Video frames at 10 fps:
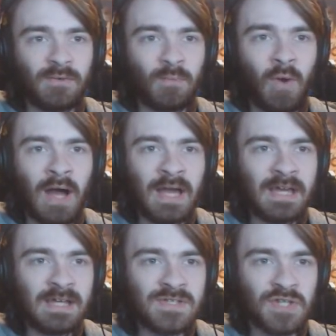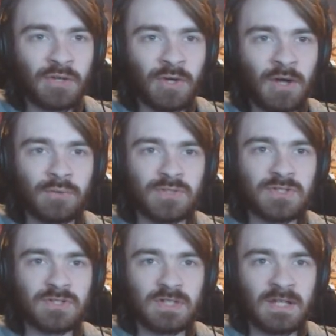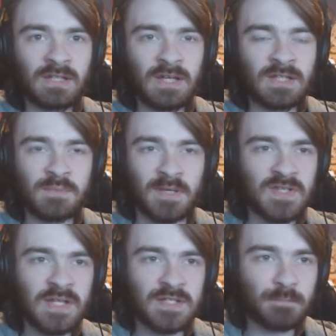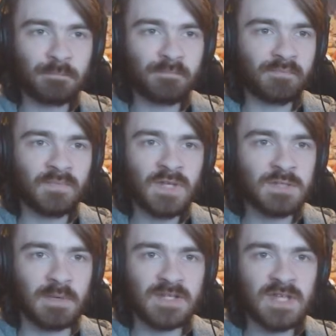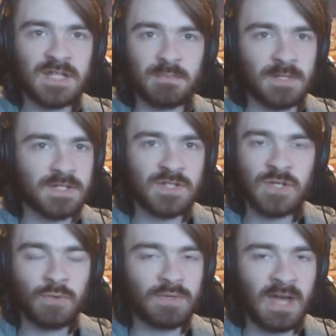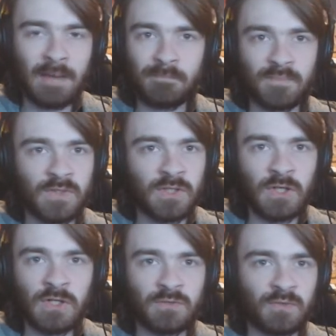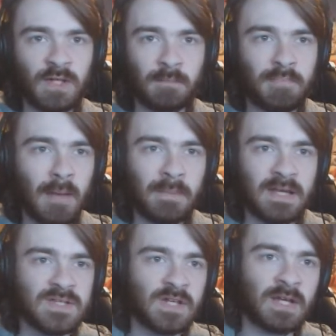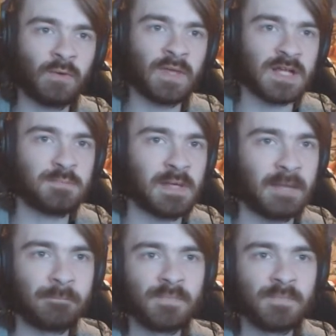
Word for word: Why is there no ghosts? It, it doesn't make sense. It doesn't make sense, but it's so damn good for little Papa. He's going to get all the XP.